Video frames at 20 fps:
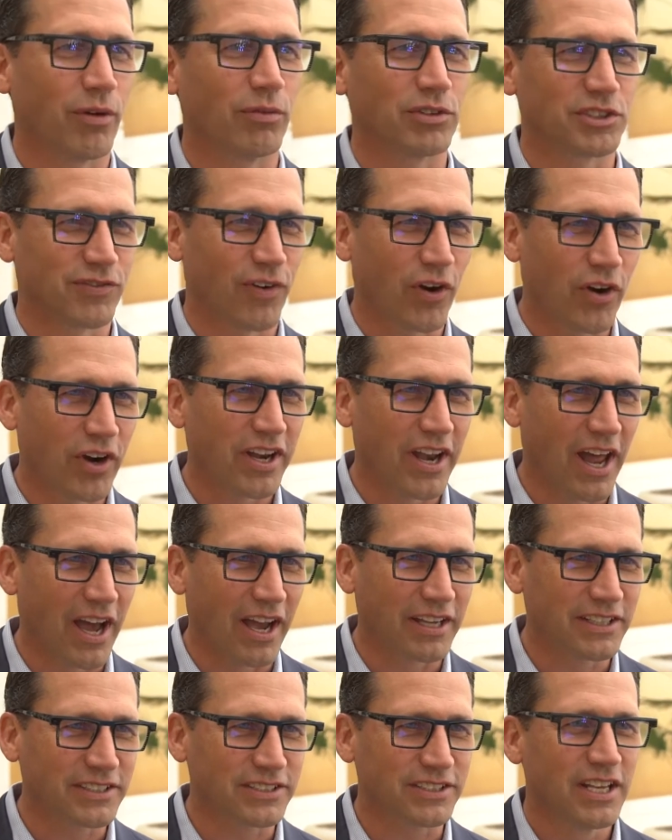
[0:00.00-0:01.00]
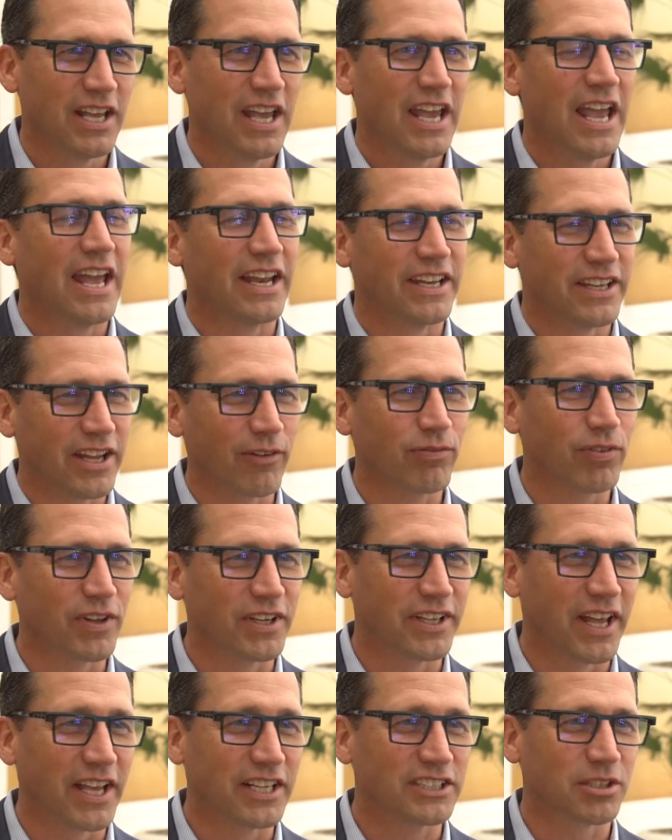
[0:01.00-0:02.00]
it was very nice. It
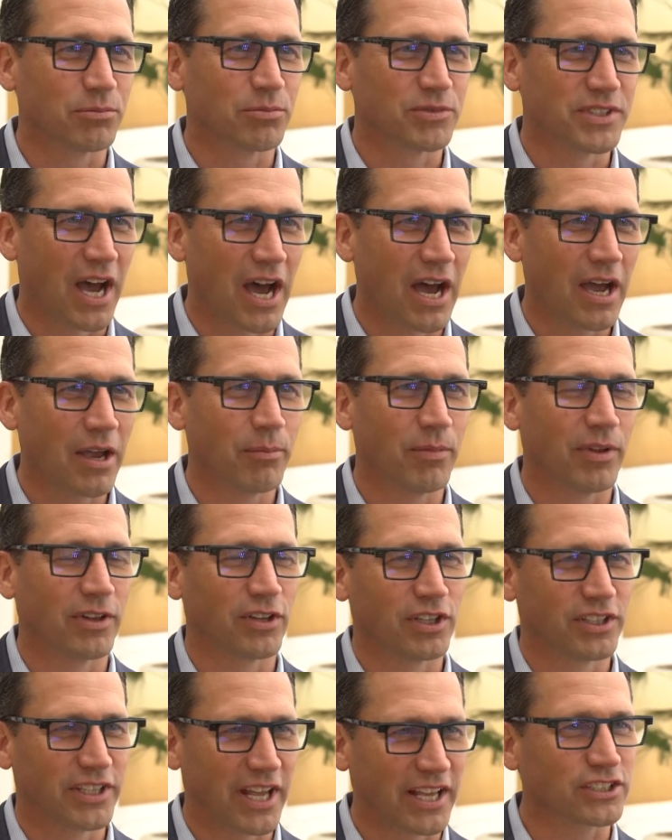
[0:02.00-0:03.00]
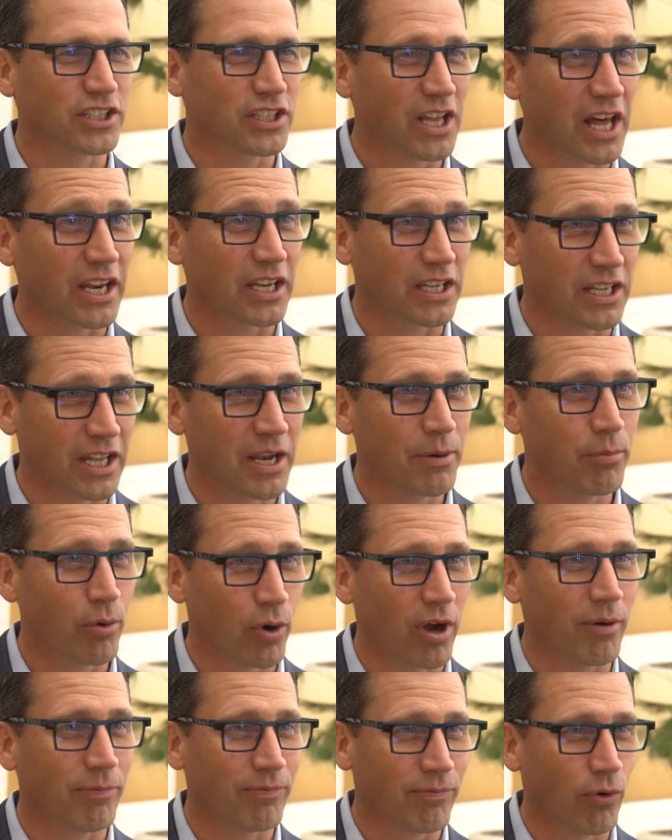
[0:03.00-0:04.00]
definitely takes some time, it takes a lot of
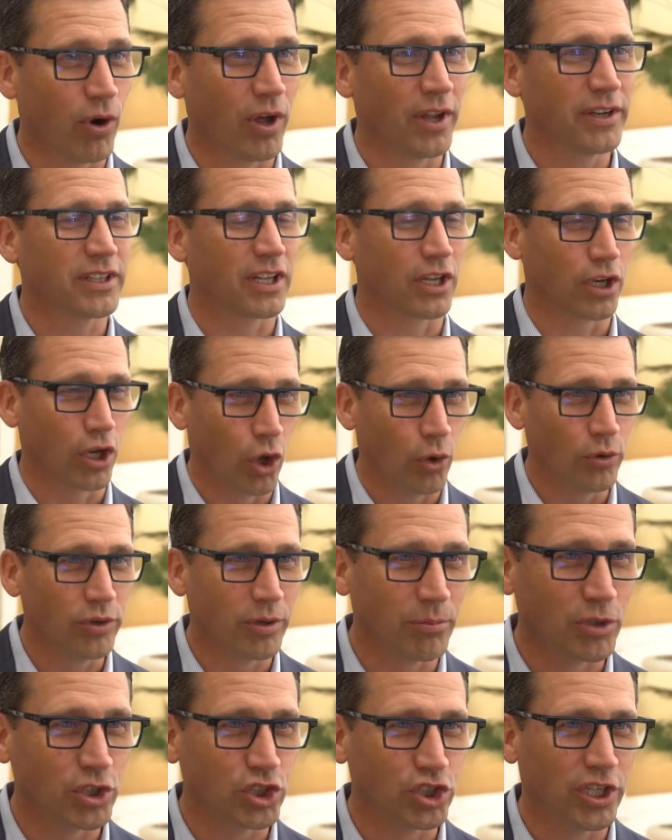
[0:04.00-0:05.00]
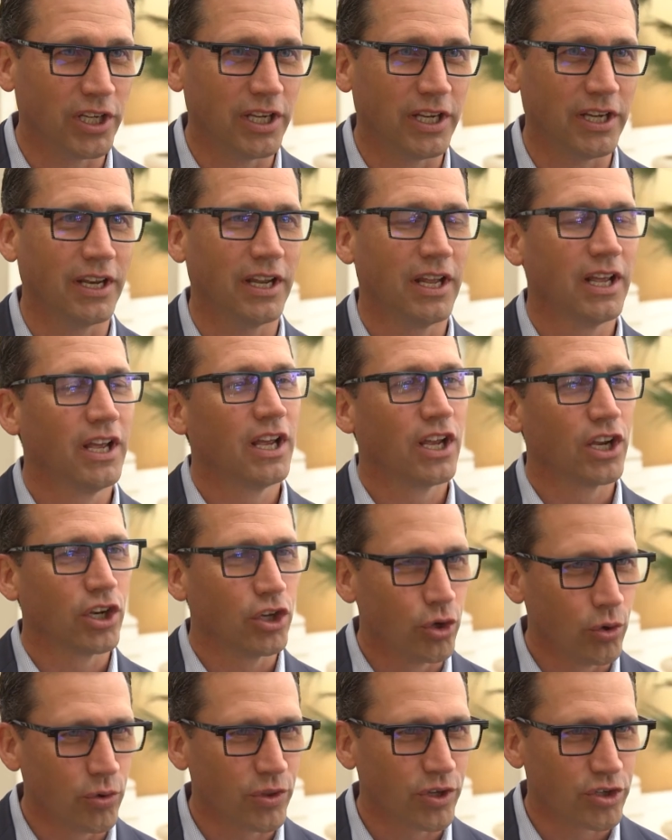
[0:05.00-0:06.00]
labor up front to load the machine,
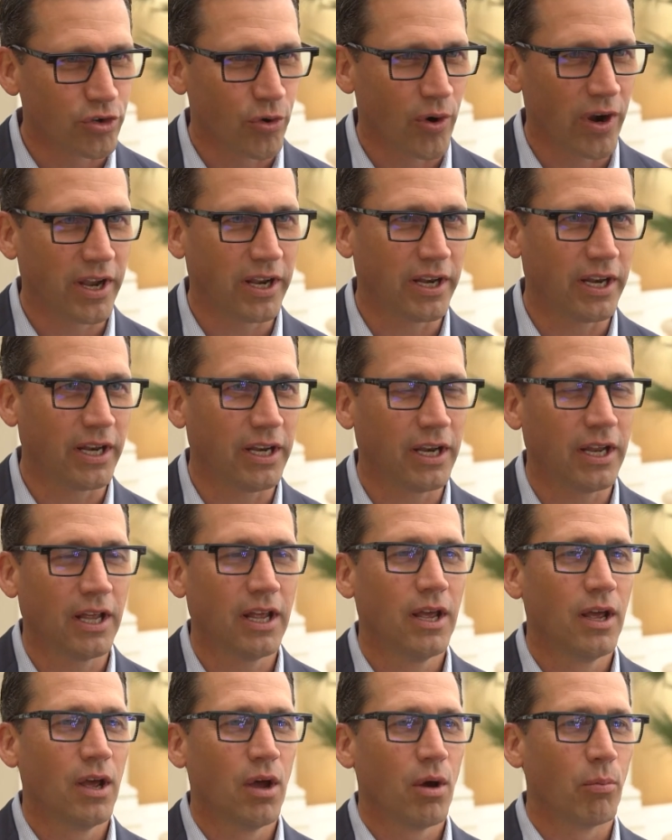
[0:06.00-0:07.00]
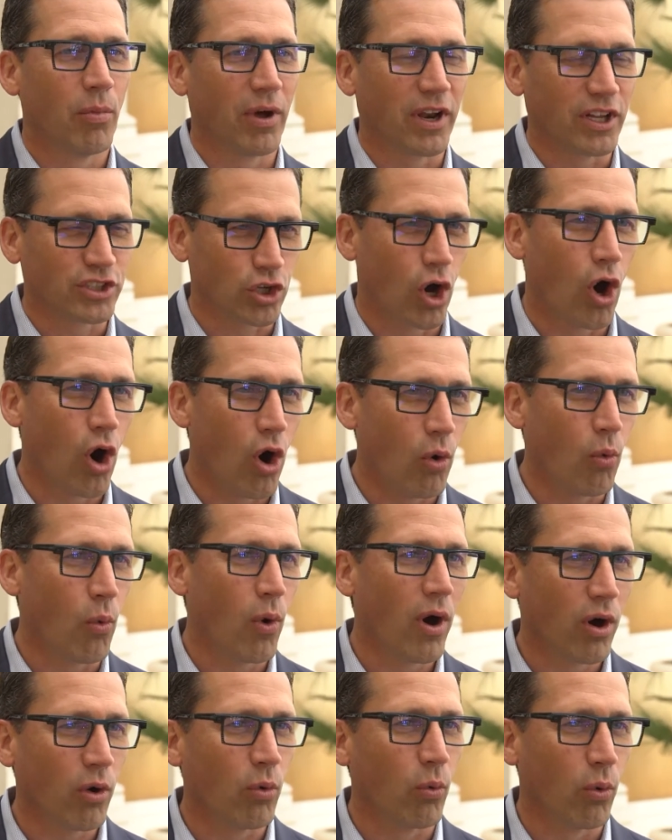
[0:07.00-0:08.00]
do the training, but it's all
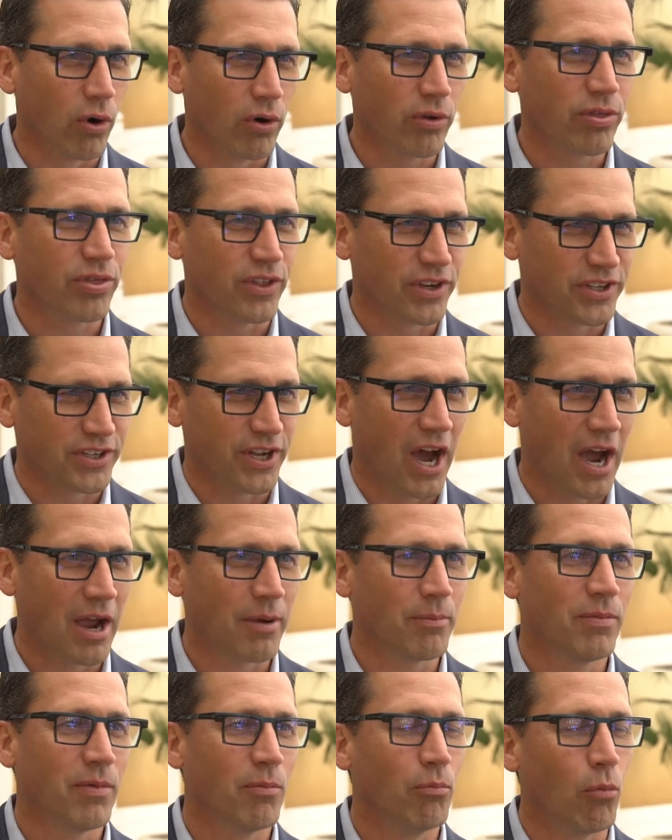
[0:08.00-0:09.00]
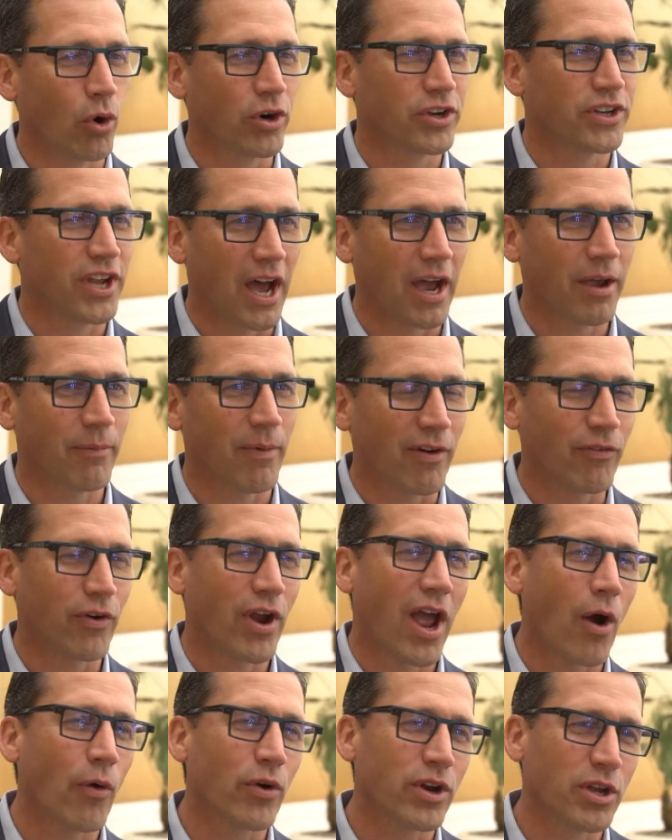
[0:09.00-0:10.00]
well worth the time. More time,
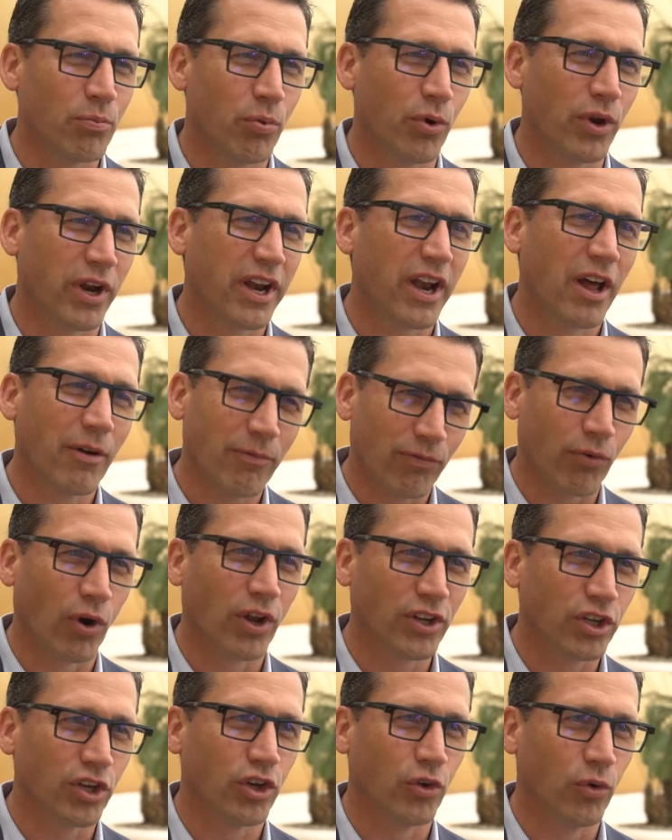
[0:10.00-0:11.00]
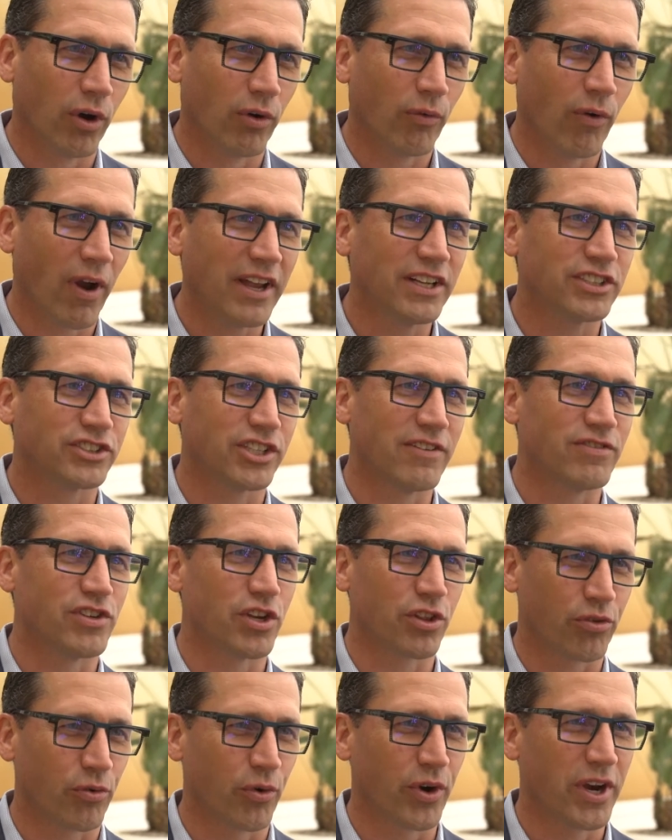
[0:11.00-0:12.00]
every hour you put in up front to do it right saves
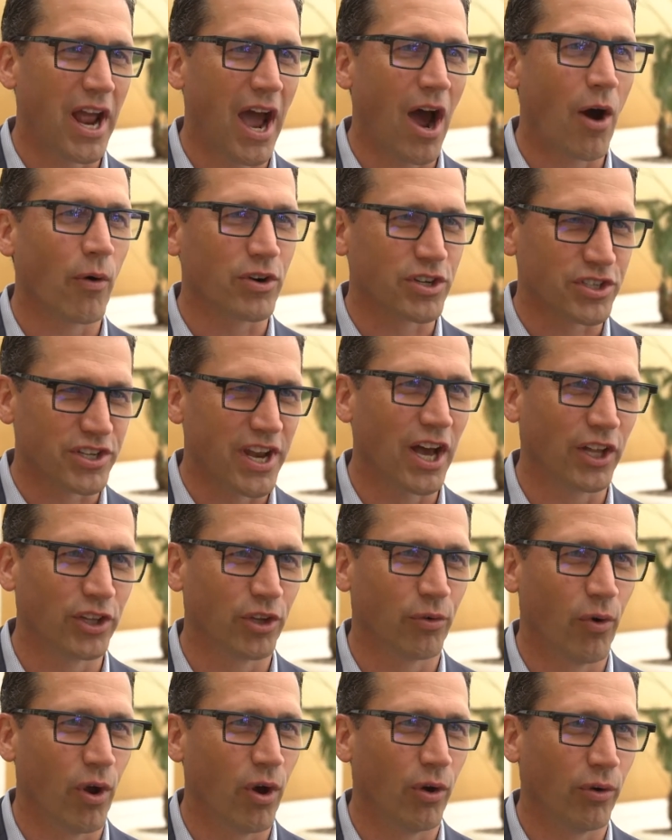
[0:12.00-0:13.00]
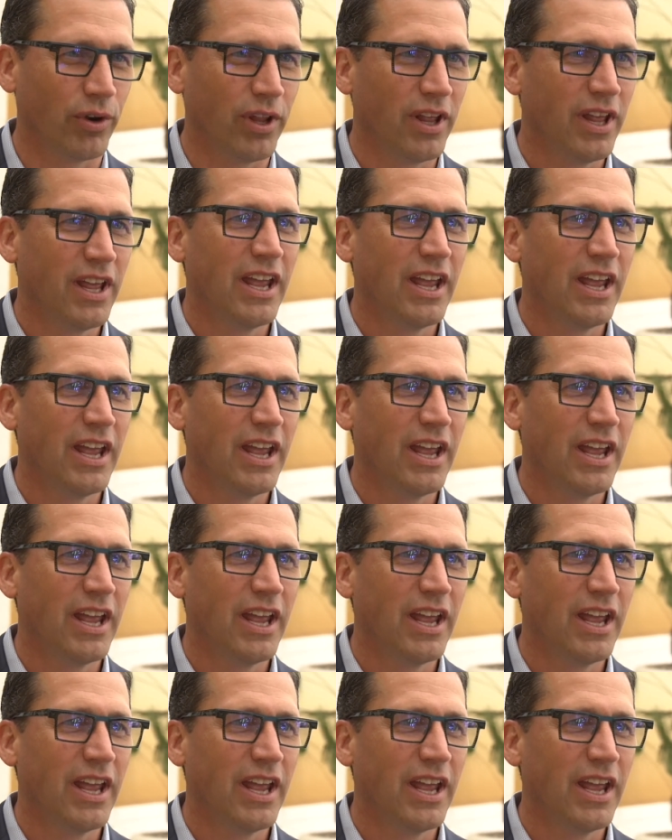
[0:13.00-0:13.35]
you 3 hours down the road